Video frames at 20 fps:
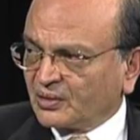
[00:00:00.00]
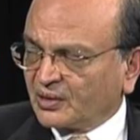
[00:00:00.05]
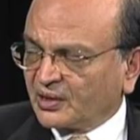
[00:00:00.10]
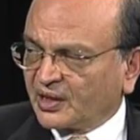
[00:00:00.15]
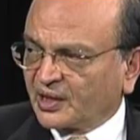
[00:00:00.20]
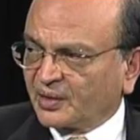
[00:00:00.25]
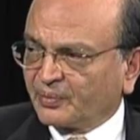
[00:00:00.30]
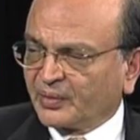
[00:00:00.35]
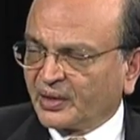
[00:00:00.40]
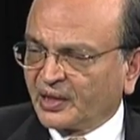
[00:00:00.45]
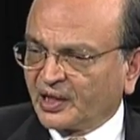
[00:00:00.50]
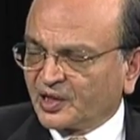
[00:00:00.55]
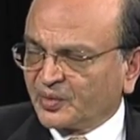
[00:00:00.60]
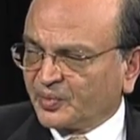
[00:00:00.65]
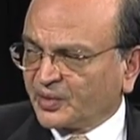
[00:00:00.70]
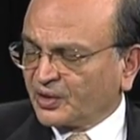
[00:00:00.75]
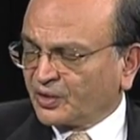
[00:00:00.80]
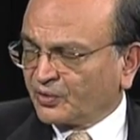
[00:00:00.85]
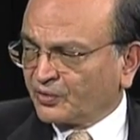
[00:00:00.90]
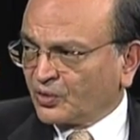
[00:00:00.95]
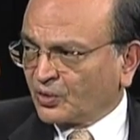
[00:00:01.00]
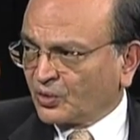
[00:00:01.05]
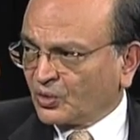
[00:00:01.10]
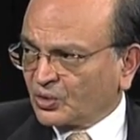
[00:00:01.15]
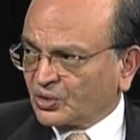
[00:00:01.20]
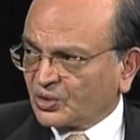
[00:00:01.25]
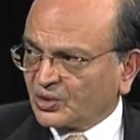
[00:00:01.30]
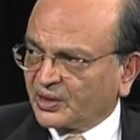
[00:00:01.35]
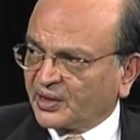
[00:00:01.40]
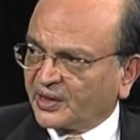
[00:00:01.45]
like management of the
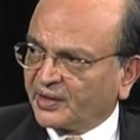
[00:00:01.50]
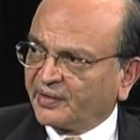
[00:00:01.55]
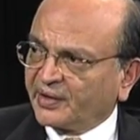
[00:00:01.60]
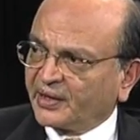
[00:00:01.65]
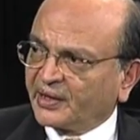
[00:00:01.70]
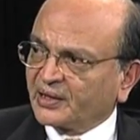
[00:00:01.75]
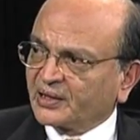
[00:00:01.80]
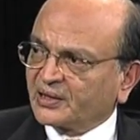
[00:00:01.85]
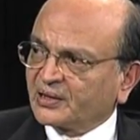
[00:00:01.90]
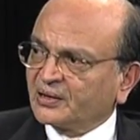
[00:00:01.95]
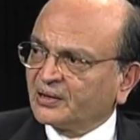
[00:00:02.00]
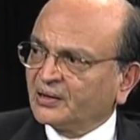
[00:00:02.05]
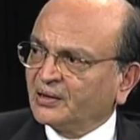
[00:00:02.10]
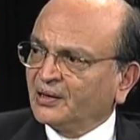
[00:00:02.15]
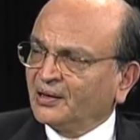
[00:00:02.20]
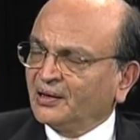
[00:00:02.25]
coastal areas,